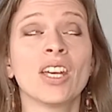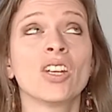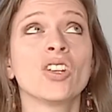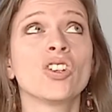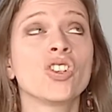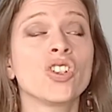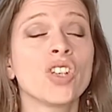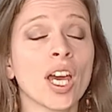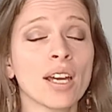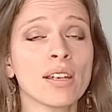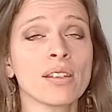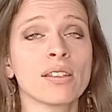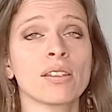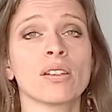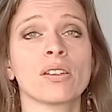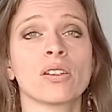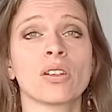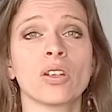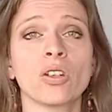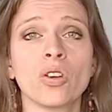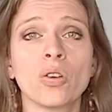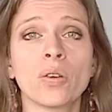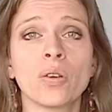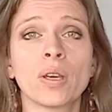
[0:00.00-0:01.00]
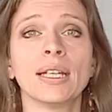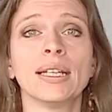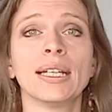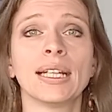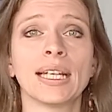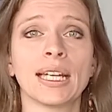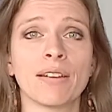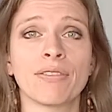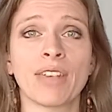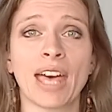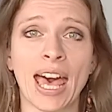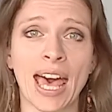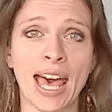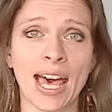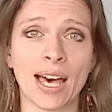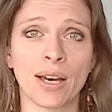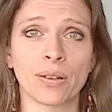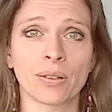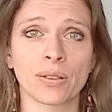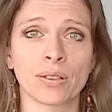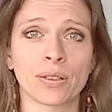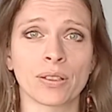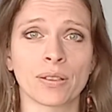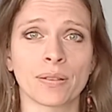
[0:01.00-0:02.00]
just so you can leave the
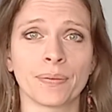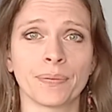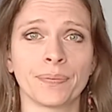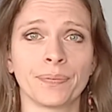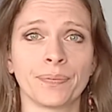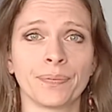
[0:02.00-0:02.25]
house?